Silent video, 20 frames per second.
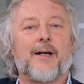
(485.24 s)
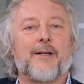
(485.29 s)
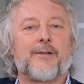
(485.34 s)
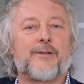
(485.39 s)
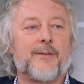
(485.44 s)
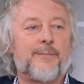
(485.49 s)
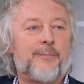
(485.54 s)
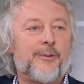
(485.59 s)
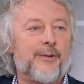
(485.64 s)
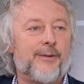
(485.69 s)

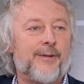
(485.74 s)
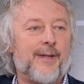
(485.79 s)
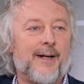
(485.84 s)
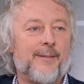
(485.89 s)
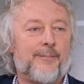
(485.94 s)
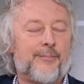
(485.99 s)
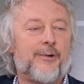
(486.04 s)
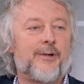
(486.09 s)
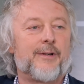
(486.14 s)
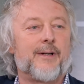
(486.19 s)
has to put
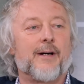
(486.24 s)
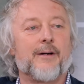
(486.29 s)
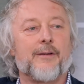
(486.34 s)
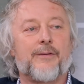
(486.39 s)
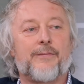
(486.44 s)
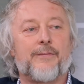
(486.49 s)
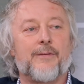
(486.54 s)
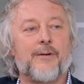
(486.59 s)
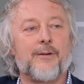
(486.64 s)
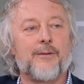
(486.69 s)
that product
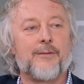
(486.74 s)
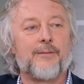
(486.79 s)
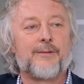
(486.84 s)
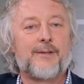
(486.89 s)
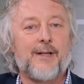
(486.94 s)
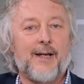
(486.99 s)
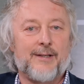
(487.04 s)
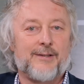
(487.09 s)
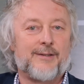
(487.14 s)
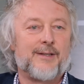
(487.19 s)
through
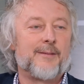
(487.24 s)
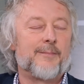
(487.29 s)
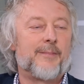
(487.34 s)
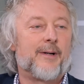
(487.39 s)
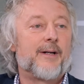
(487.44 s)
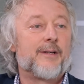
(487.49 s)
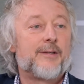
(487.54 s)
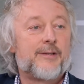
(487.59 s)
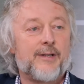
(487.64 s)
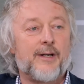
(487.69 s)
testing
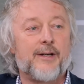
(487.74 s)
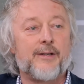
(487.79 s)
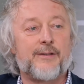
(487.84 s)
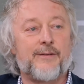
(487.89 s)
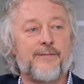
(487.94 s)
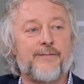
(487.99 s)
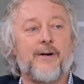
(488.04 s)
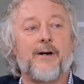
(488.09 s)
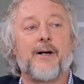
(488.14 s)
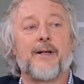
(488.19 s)
by a
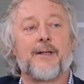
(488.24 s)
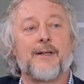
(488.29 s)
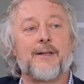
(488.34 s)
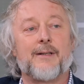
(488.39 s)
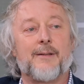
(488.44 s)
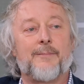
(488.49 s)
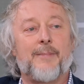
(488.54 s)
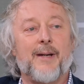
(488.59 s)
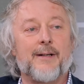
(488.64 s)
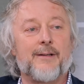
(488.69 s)
certified
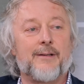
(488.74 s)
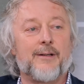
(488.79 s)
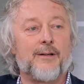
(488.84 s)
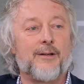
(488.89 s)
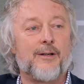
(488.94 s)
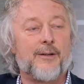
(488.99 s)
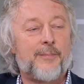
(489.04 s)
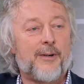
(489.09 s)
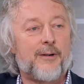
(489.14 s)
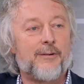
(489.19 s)

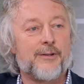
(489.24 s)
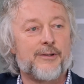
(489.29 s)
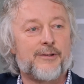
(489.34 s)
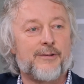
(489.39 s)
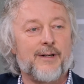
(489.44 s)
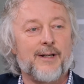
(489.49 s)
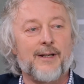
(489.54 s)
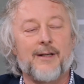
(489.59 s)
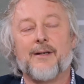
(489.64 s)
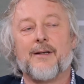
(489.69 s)
independent
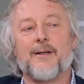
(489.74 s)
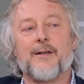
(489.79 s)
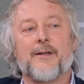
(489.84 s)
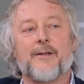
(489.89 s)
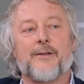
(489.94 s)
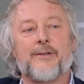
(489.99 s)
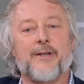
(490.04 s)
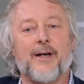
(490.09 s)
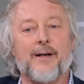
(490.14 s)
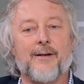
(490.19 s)
laboratory.
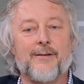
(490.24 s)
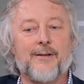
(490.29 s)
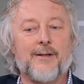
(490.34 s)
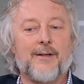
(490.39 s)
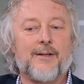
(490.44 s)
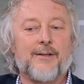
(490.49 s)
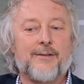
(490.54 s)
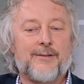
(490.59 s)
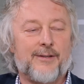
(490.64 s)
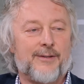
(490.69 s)
So
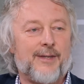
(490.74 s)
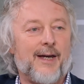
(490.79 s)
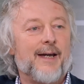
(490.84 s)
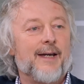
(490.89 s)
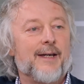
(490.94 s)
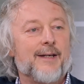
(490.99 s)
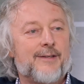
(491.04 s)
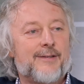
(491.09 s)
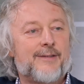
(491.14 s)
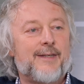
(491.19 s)
to
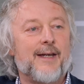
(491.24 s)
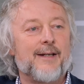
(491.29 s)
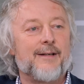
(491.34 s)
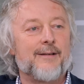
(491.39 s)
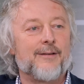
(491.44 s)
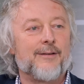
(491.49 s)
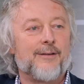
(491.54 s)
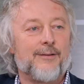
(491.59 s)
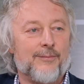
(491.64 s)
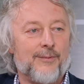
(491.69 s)
that
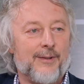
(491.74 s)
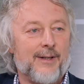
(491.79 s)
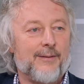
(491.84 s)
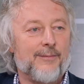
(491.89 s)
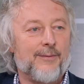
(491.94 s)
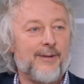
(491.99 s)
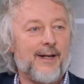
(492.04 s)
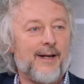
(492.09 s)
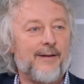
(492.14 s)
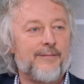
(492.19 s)
extent,
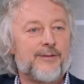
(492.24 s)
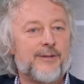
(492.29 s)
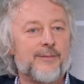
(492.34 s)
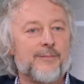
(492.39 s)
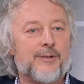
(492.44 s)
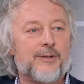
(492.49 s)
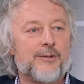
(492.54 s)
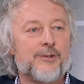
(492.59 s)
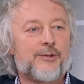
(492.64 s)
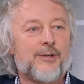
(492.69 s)
we have
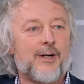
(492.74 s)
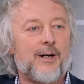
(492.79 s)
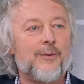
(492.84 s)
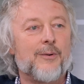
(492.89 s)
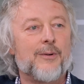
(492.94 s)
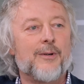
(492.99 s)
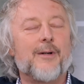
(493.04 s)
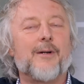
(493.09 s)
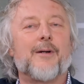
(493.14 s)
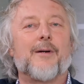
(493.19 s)
some
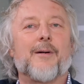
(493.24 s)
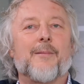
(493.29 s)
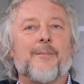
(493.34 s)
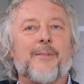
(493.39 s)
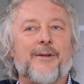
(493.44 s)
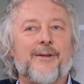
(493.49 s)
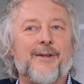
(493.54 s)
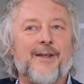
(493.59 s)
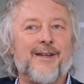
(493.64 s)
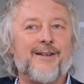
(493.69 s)
control.
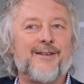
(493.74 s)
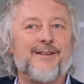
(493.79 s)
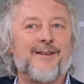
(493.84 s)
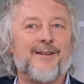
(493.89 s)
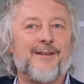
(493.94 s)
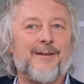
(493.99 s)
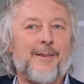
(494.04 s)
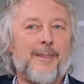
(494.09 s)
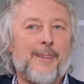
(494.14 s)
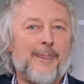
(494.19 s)
But
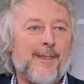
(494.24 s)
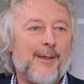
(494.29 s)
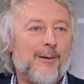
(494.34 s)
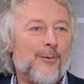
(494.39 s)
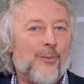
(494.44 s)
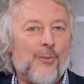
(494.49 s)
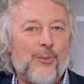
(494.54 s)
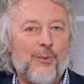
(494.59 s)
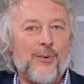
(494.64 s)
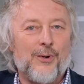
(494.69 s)
then
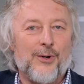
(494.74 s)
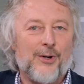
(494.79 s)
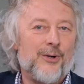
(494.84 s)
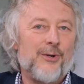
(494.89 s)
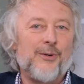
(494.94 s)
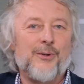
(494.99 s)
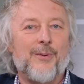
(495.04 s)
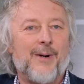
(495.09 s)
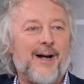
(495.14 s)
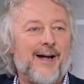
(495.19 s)

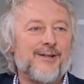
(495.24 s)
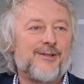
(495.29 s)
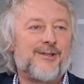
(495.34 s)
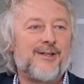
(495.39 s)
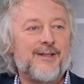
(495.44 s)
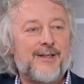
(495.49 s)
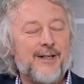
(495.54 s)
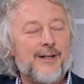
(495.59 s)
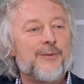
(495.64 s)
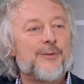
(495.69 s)
who
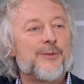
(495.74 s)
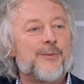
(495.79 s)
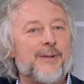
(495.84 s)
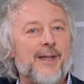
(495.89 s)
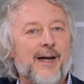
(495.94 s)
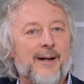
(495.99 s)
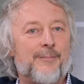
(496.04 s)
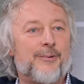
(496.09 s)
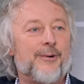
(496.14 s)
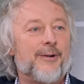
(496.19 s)
actually deals
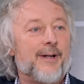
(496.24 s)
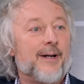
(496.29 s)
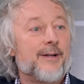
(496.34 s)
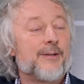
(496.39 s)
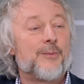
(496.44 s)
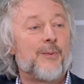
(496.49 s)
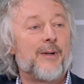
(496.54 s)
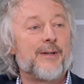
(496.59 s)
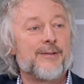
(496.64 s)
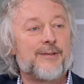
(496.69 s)
with that
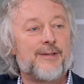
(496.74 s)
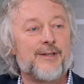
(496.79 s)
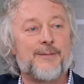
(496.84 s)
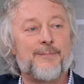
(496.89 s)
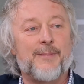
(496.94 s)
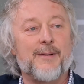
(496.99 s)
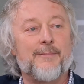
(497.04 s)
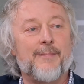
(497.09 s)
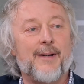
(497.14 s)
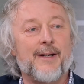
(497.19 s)
product once it's
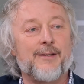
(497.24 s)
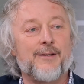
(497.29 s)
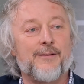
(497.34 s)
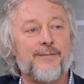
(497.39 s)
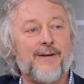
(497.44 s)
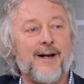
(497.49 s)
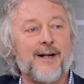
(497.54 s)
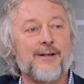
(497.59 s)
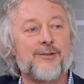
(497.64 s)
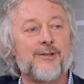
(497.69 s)
been
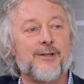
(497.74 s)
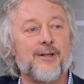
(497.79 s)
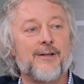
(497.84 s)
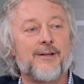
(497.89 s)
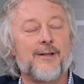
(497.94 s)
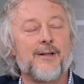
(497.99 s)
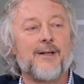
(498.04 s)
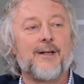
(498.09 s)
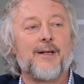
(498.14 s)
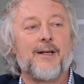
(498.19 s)

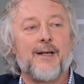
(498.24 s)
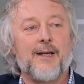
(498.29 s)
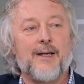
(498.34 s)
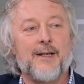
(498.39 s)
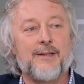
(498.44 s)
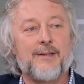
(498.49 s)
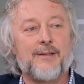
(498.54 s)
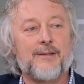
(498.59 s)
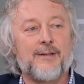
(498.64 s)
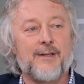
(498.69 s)
manufactured
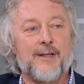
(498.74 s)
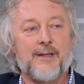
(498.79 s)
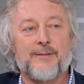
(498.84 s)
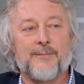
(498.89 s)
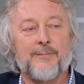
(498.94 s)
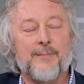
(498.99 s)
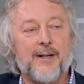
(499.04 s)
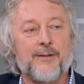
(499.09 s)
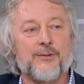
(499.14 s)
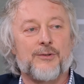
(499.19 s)

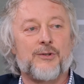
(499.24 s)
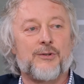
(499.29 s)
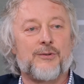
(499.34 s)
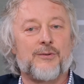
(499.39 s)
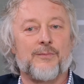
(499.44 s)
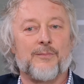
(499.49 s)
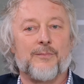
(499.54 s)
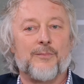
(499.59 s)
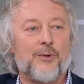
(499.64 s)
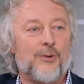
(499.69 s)
is
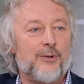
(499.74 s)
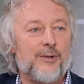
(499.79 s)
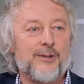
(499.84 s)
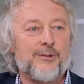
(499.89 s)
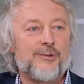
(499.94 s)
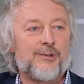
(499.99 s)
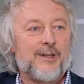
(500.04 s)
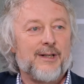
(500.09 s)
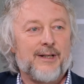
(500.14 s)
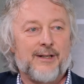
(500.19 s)
much more
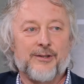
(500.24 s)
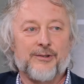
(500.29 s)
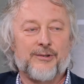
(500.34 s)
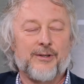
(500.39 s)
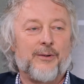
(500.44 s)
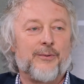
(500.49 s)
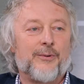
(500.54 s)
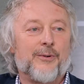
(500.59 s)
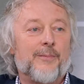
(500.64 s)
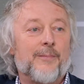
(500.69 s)
loosely
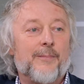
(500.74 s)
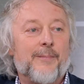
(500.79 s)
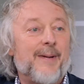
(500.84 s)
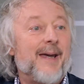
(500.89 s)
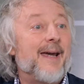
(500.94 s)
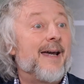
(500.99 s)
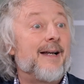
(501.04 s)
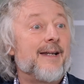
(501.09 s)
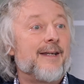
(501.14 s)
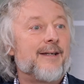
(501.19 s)
controlled or
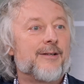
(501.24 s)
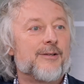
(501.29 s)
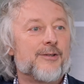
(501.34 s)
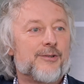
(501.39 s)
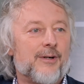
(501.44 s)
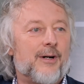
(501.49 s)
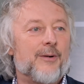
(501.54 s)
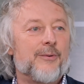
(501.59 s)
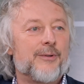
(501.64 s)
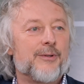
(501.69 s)
barely
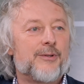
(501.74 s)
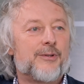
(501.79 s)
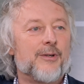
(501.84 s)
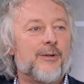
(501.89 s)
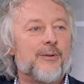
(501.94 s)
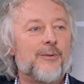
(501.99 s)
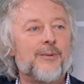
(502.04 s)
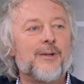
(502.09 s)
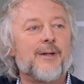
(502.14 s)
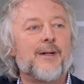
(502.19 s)
controlled at
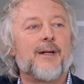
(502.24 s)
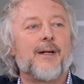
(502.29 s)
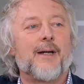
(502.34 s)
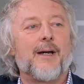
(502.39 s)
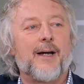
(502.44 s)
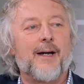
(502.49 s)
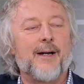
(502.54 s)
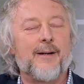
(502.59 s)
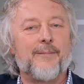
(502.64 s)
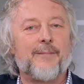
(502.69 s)
all.
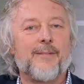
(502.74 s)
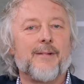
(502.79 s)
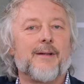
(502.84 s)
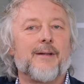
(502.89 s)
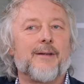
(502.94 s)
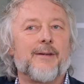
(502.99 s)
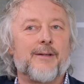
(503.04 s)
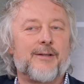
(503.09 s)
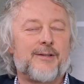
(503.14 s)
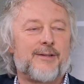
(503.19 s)

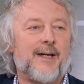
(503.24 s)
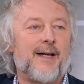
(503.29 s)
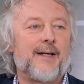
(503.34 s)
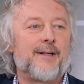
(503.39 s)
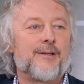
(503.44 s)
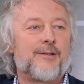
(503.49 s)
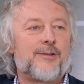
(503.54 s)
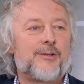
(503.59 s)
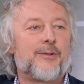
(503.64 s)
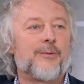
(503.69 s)
The
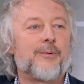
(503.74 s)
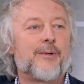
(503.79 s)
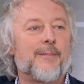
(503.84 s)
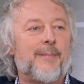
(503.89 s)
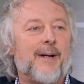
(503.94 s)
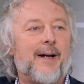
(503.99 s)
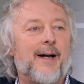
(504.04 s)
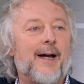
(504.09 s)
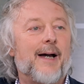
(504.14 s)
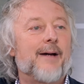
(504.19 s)
standards talk
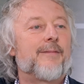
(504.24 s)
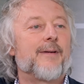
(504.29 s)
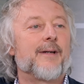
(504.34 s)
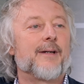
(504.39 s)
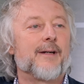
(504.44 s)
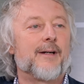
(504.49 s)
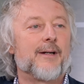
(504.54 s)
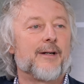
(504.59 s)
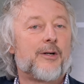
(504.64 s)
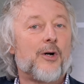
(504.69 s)
about
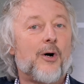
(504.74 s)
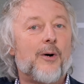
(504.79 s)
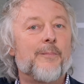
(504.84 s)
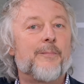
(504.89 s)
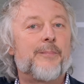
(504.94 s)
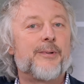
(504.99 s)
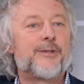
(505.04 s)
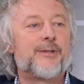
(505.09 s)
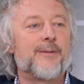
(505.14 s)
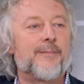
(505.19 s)
having a
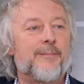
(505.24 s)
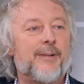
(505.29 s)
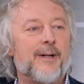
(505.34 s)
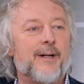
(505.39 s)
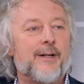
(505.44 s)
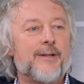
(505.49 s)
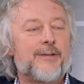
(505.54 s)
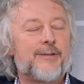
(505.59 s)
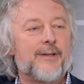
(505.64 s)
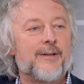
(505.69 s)
competent
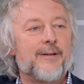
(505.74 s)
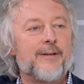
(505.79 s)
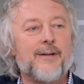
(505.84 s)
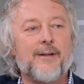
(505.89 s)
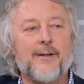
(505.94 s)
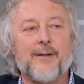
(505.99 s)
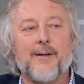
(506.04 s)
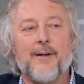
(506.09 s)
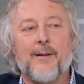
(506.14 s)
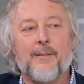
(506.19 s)
person,
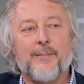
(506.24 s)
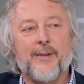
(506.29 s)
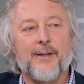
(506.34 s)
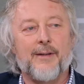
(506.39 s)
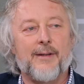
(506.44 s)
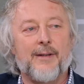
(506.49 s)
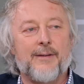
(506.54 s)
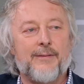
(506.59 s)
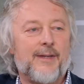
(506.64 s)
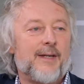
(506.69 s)

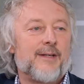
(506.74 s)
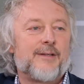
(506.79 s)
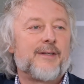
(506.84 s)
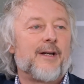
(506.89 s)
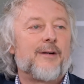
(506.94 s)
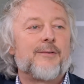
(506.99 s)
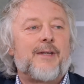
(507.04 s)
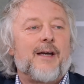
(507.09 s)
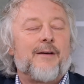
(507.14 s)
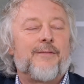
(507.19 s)
but there's
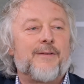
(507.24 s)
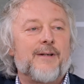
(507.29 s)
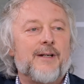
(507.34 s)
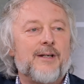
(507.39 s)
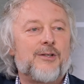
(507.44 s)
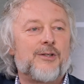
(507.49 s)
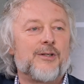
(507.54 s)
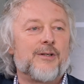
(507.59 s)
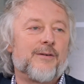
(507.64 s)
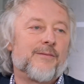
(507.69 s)
no
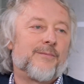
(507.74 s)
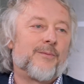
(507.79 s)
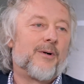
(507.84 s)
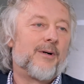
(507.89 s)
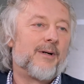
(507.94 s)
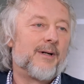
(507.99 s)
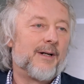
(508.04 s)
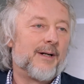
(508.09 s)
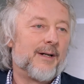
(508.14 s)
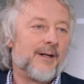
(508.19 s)
definition of
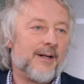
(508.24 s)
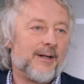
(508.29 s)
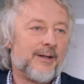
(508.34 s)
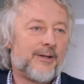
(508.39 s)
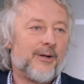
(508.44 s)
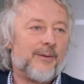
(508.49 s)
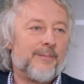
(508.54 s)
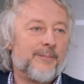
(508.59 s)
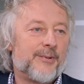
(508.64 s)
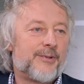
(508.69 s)
what a
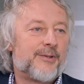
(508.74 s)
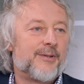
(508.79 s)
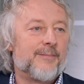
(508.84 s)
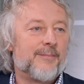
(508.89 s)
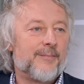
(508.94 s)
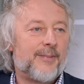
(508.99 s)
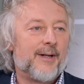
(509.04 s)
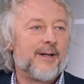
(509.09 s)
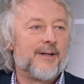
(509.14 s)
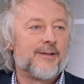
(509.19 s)

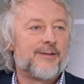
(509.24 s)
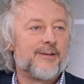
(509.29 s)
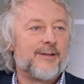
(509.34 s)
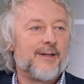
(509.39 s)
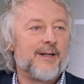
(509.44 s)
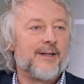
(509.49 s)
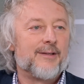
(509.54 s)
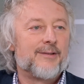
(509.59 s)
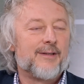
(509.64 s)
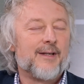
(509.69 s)
competent
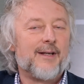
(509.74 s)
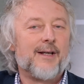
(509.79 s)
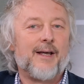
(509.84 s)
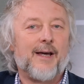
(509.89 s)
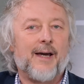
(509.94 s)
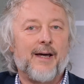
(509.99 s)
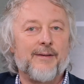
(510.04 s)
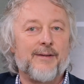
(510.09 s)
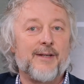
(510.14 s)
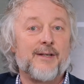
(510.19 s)
person is.
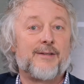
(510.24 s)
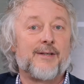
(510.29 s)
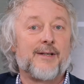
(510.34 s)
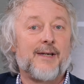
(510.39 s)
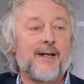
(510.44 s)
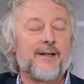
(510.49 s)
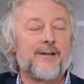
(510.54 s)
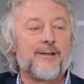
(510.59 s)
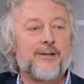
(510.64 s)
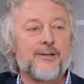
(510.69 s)
And this,
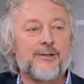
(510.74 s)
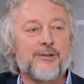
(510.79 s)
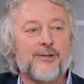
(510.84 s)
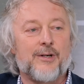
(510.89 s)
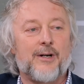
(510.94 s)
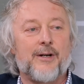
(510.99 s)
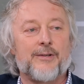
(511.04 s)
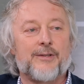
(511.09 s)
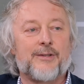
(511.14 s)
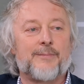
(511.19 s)
again,
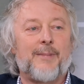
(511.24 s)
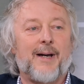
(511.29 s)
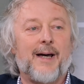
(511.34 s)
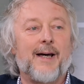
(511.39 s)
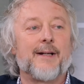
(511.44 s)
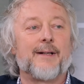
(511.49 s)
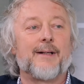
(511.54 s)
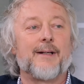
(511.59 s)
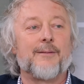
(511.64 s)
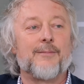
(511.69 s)
contrasts
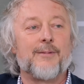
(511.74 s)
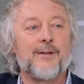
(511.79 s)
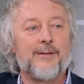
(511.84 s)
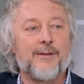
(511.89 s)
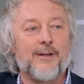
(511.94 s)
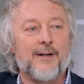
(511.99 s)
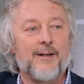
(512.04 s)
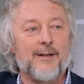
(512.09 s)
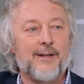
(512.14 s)
badly with